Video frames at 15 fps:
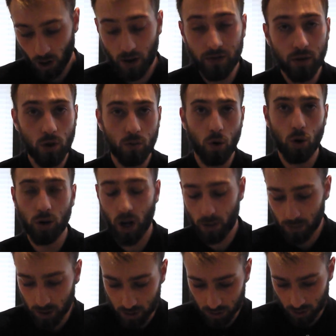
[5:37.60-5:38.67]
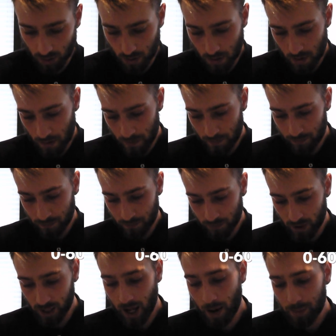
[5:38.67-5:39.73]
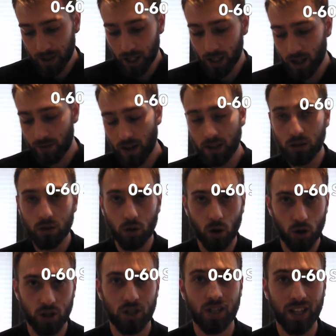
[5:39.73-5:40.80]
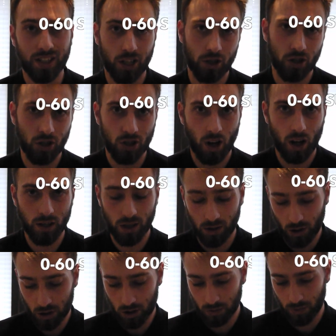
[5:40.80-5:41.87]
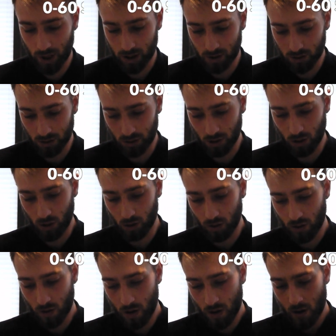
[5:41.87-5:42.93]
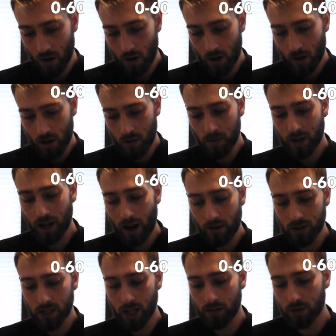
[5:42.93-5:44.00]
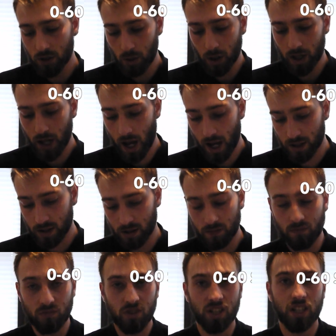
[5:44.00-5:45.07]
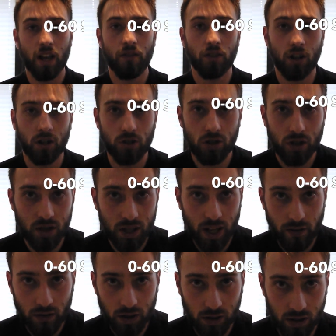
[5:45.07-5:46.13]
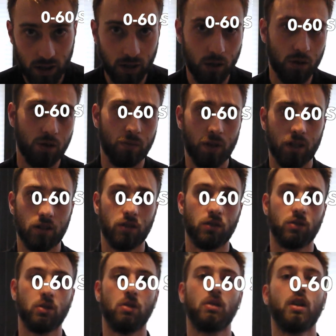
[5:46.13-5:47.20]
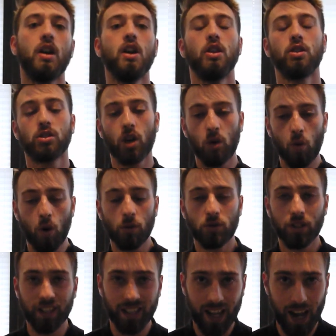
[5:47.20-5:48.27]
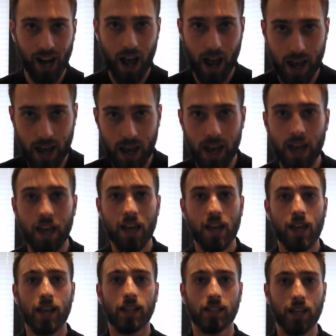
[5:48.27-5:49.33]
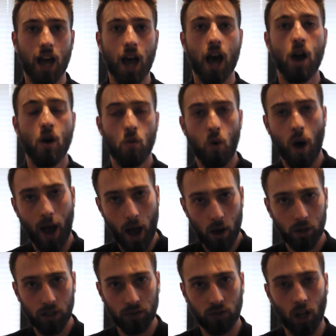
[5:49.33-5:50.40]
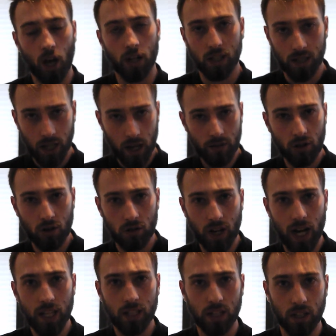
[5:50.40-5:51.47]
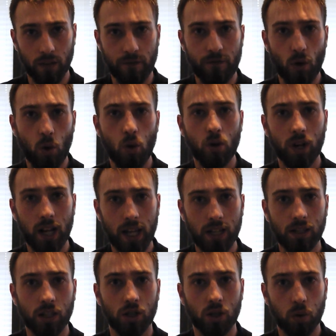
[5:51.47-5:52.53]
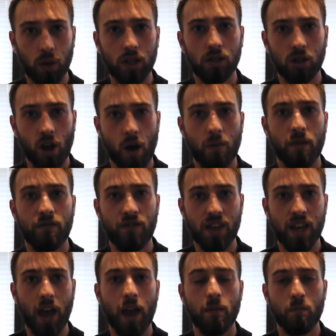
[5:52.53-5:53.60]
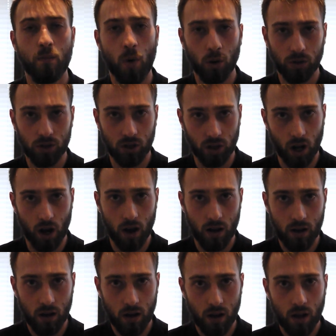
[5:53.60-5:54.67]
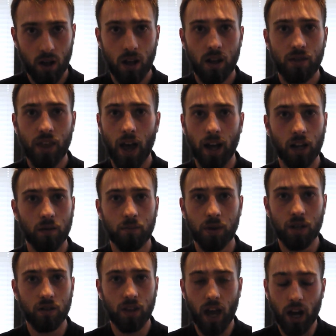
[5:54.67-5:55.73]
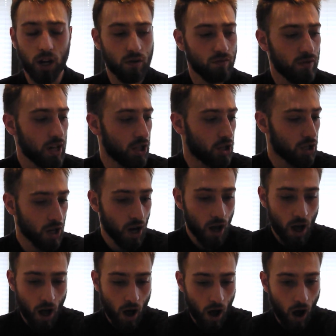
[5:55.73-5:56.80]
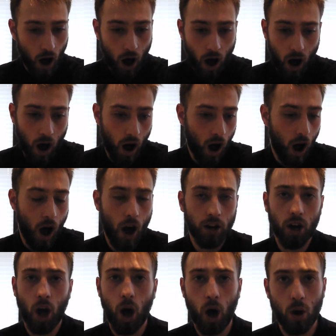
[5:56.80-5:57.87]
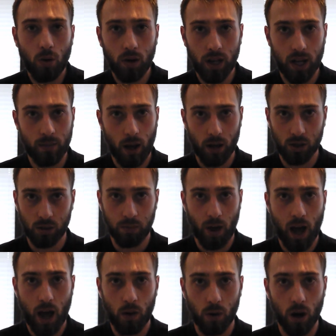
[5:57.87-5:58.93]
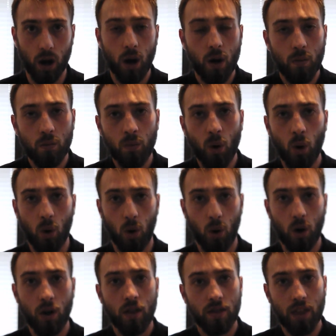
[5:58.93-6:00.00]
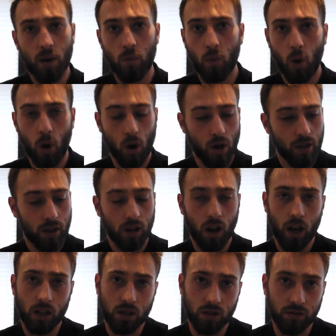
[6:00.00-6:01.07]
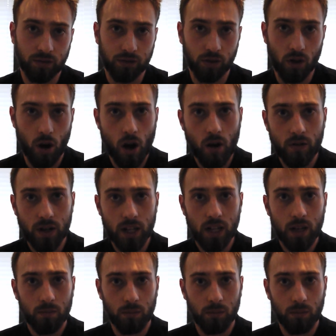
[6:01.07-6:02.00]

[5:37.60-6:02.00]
A few more numbers. The Lamborghini Aventador, 690 Newton meters of torque. The McLaren 720S, 770 Newton meters of torque. So what I'm trying to get at here is that what Audi have done is they have created a 4-litre twin-turbo V8 monster that can reach unholy amounts of power, more than what the likes of Ferrari,